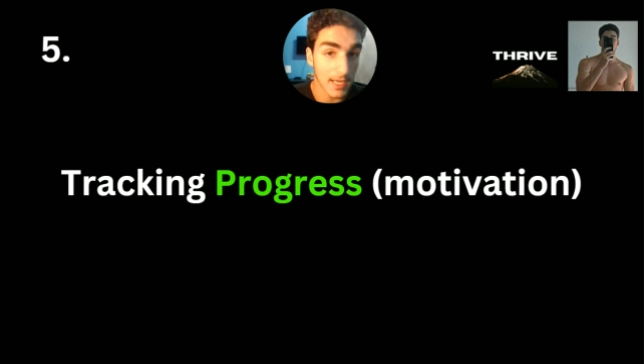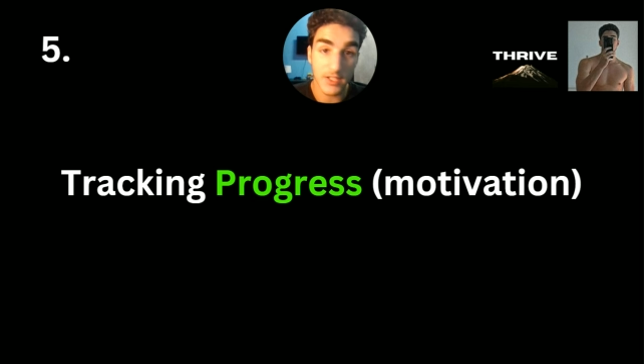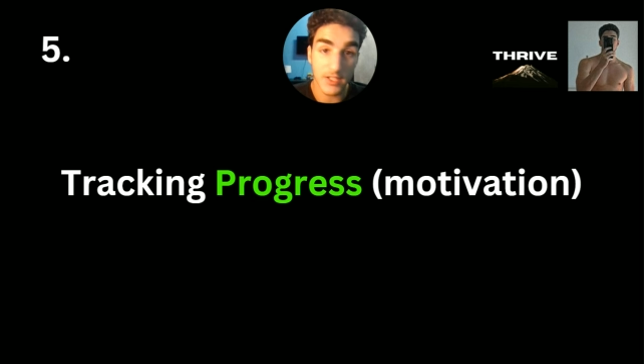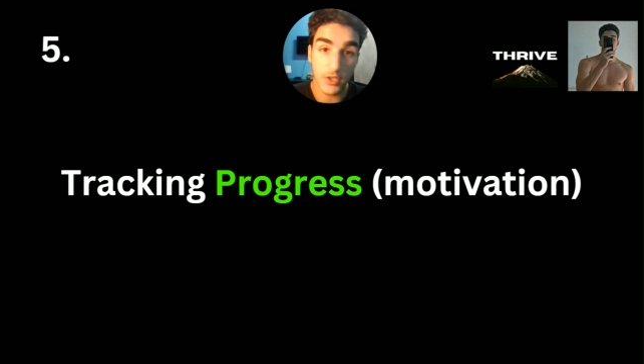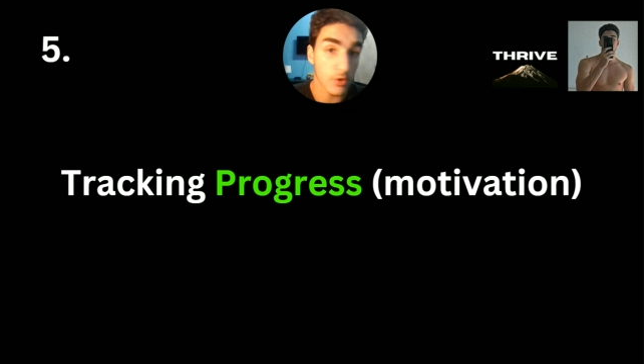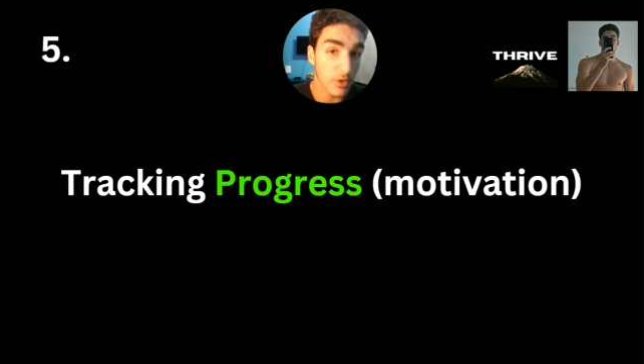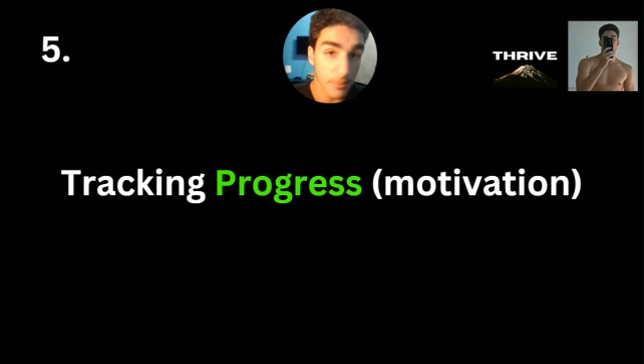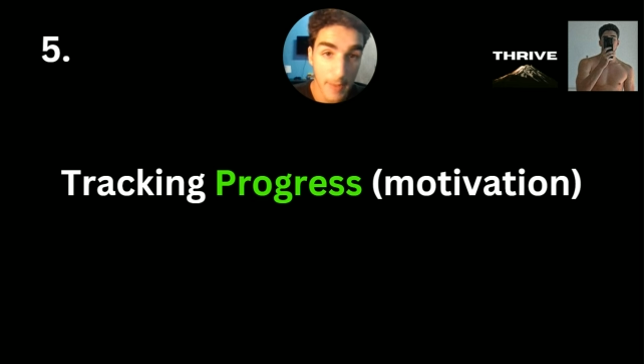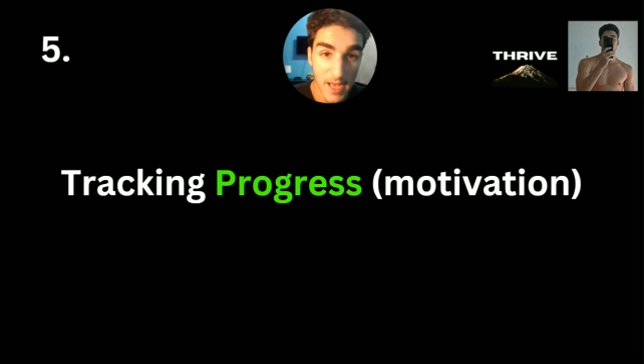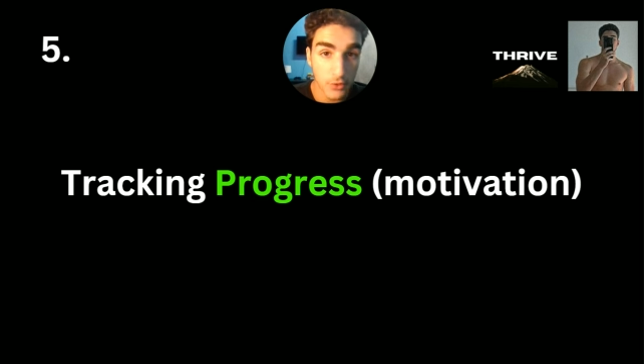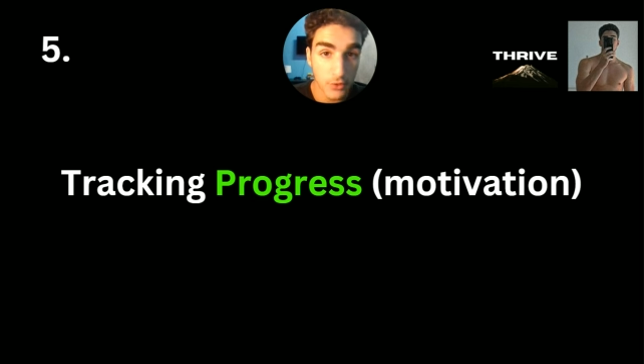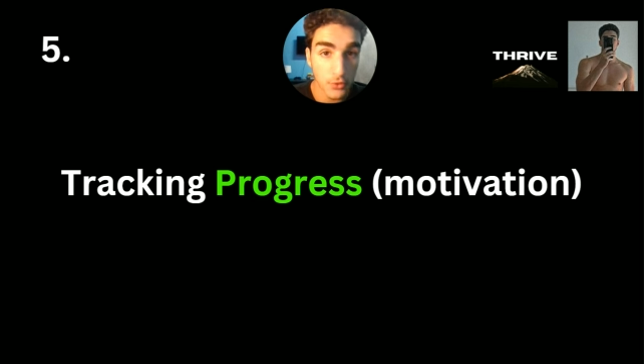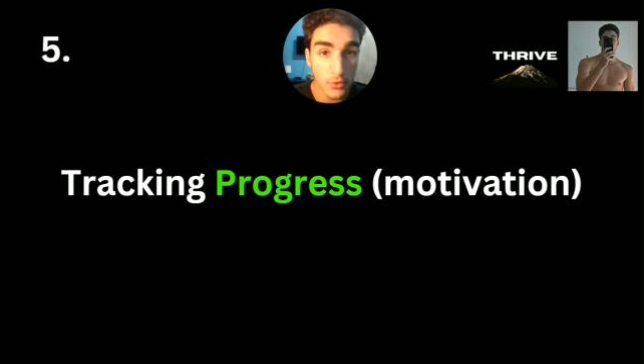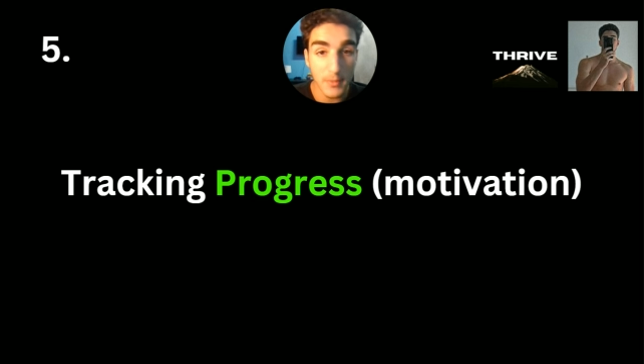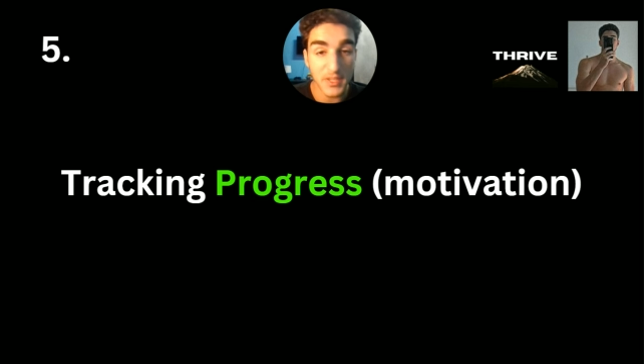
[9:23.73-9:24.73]
Like I'd go to the
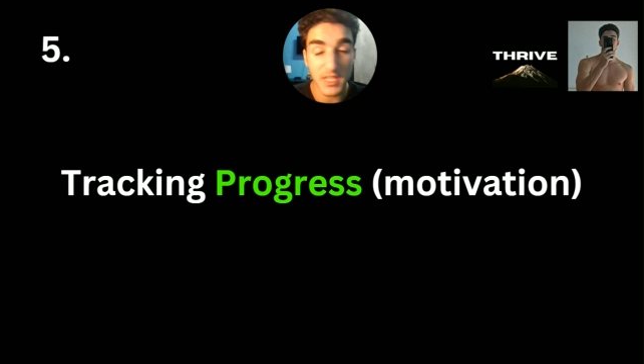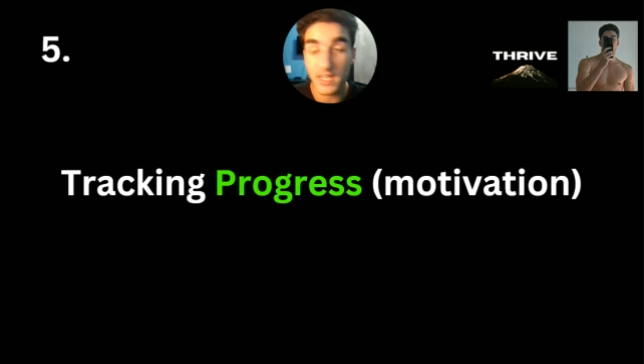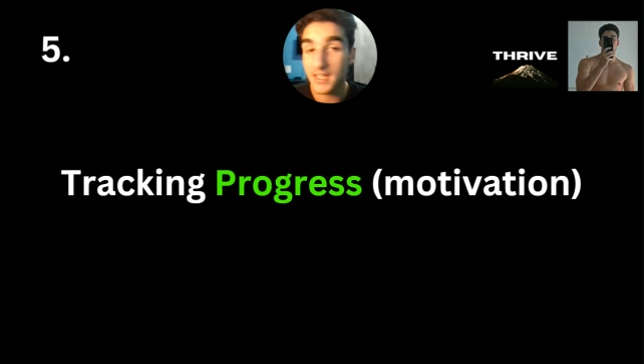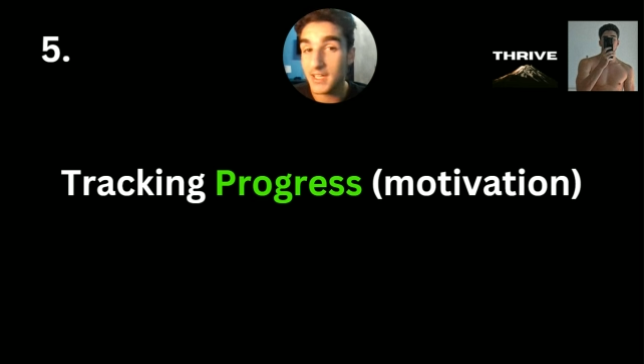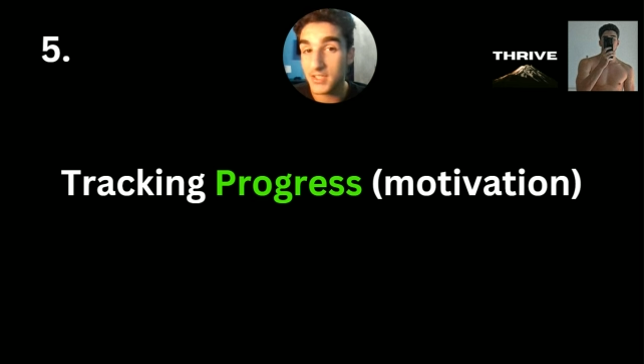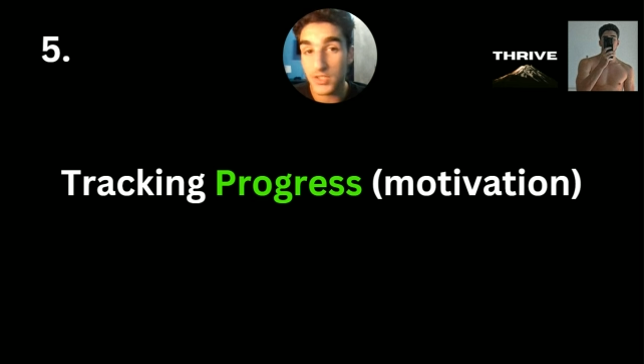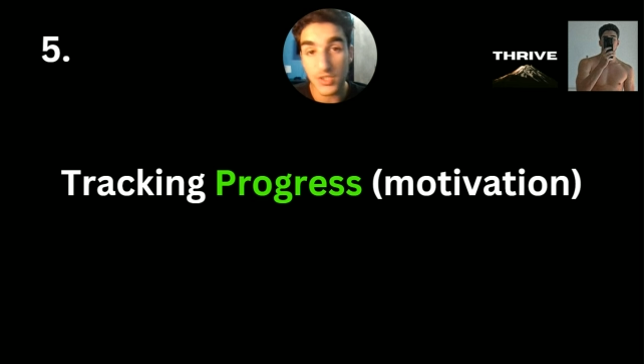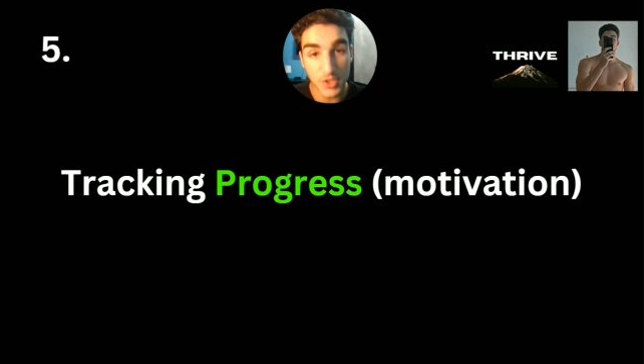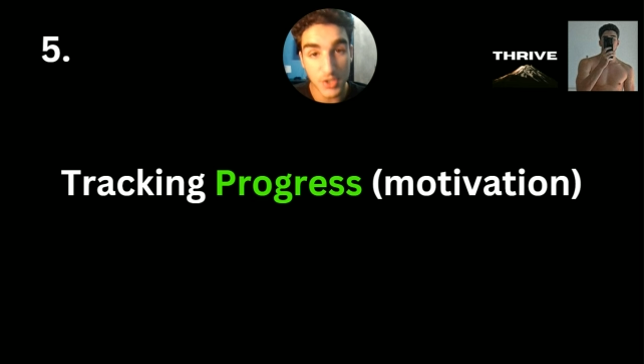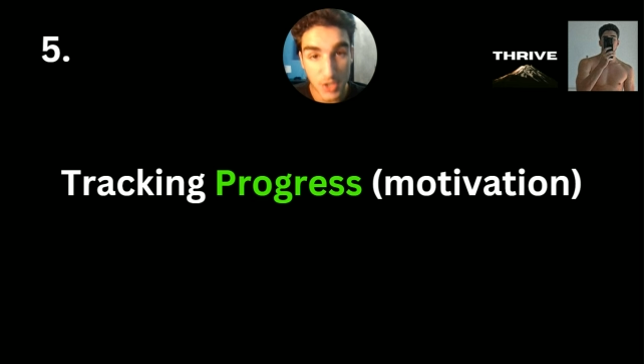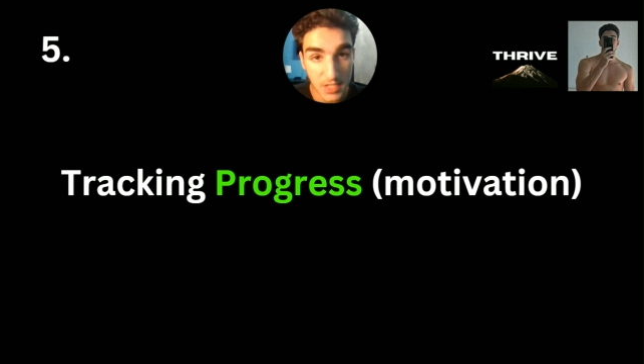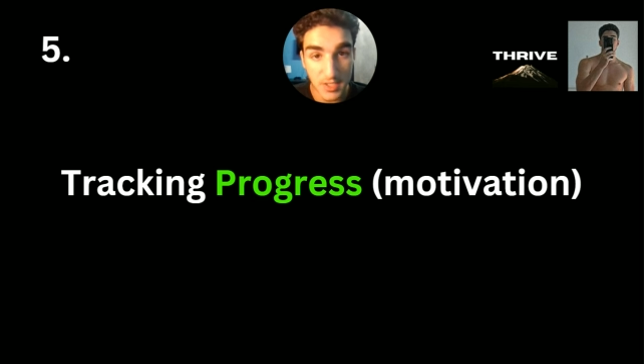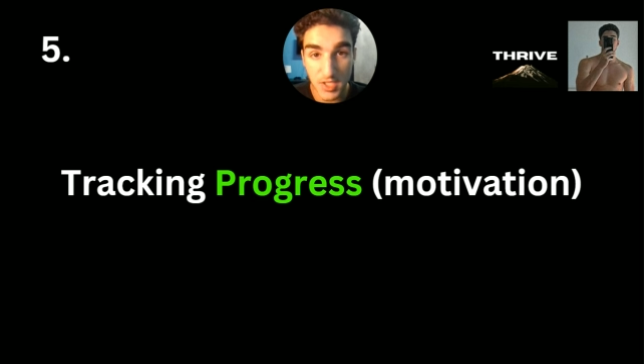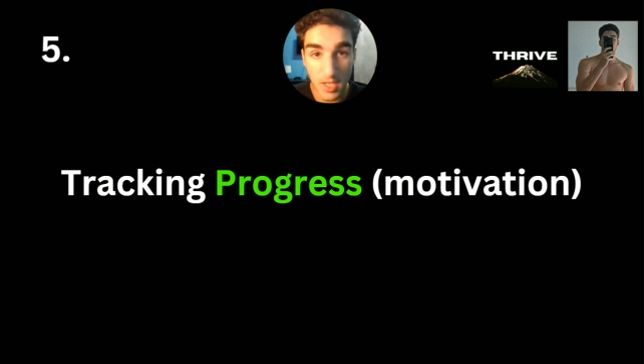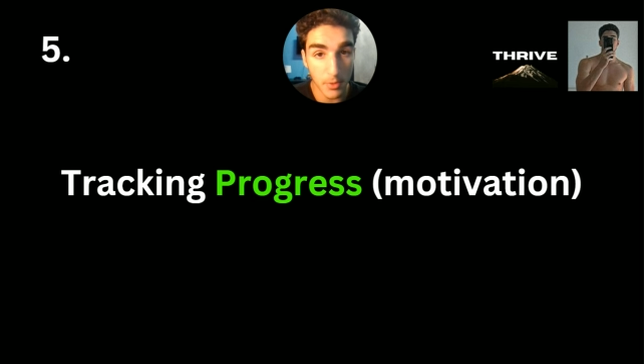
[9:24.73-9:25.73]
bathroom and then I'd
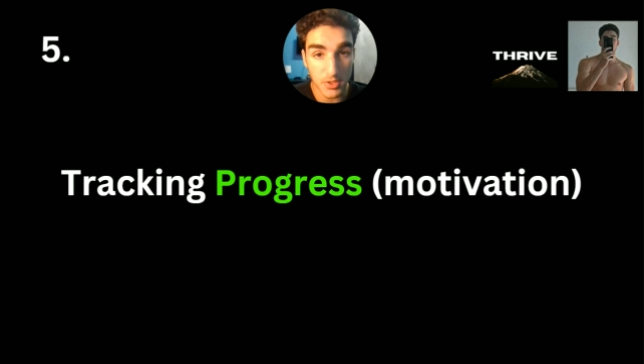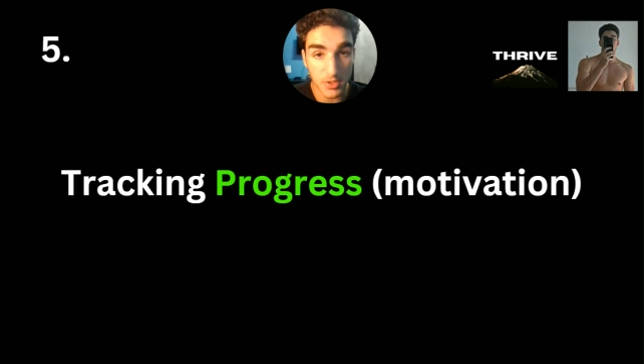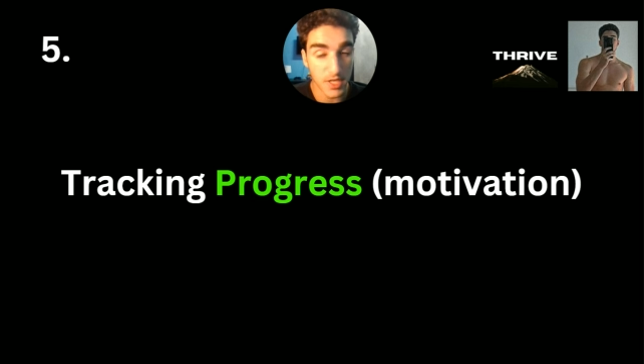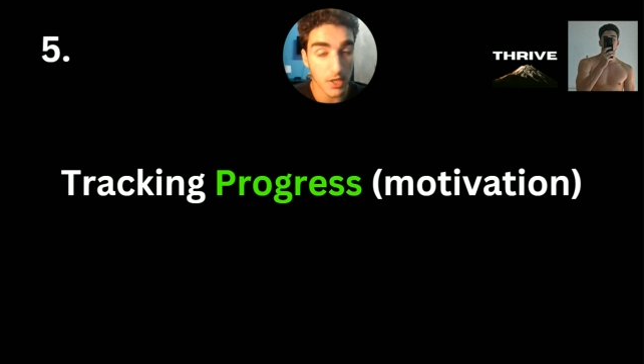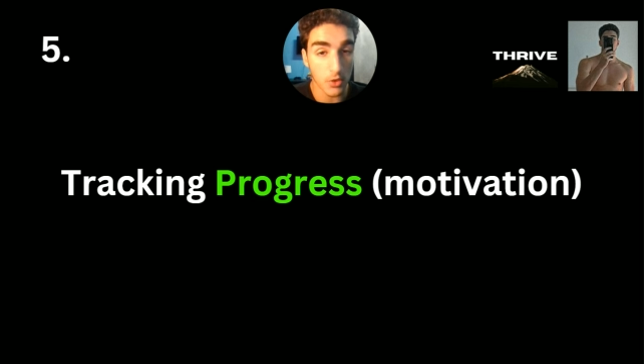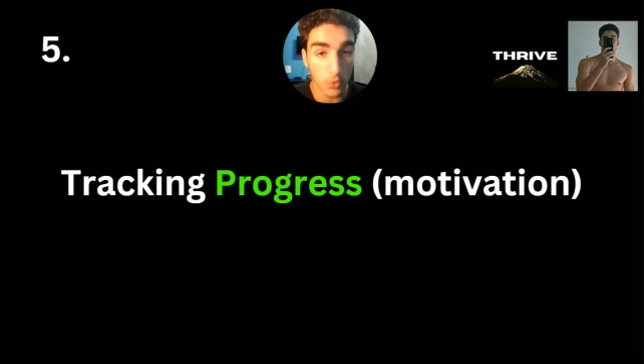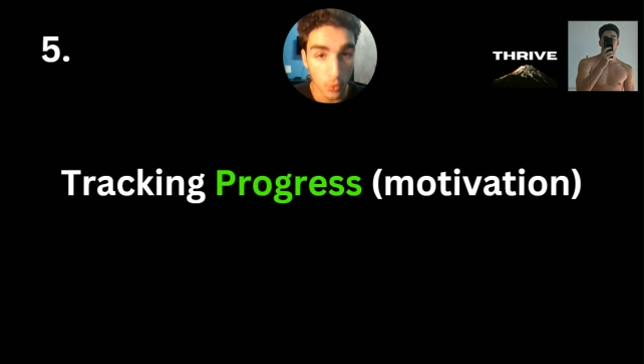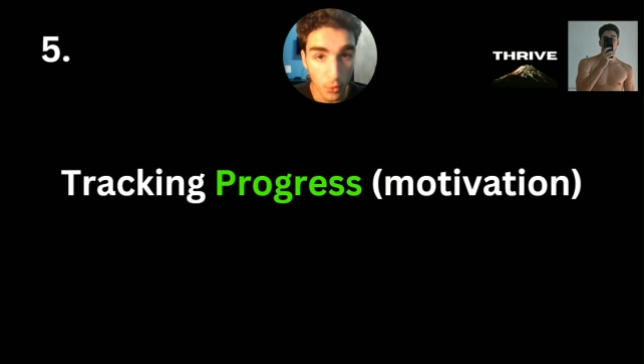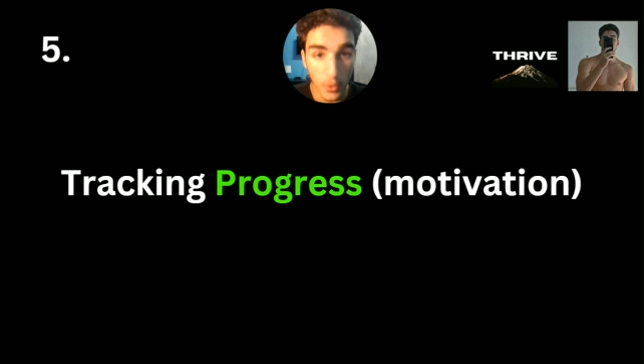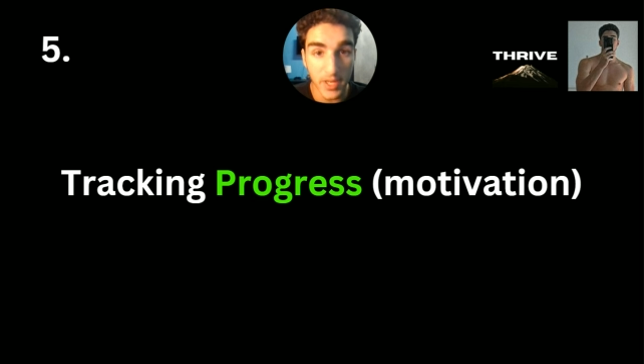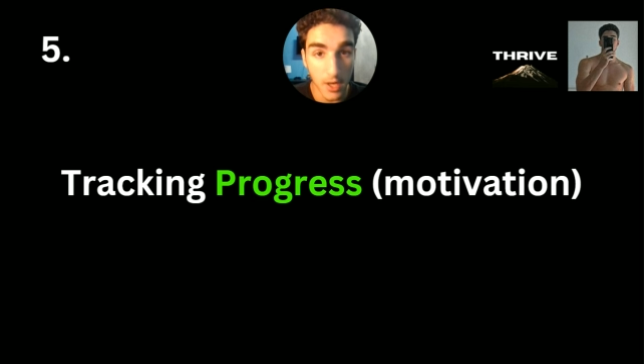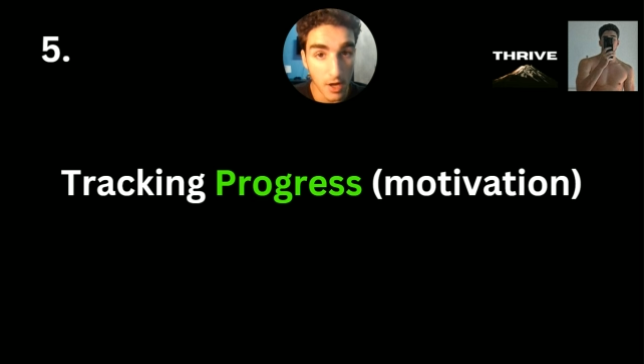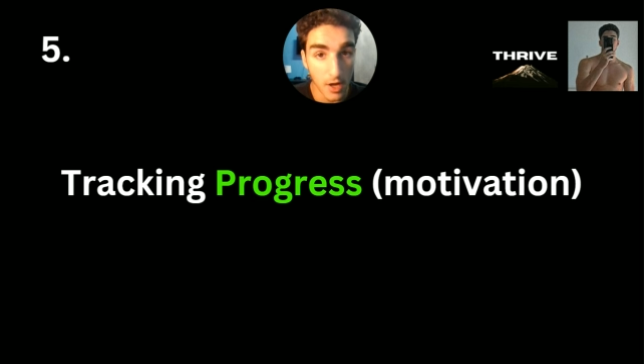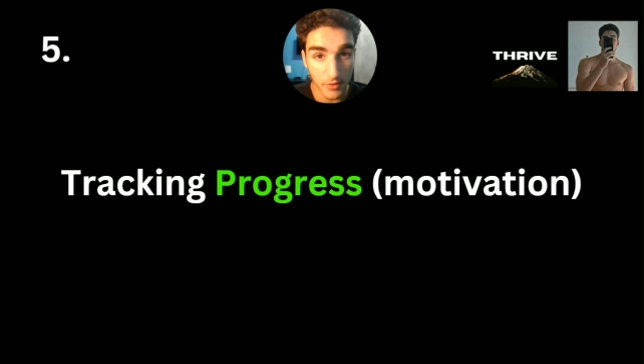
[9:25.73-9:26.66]
just step on the scale right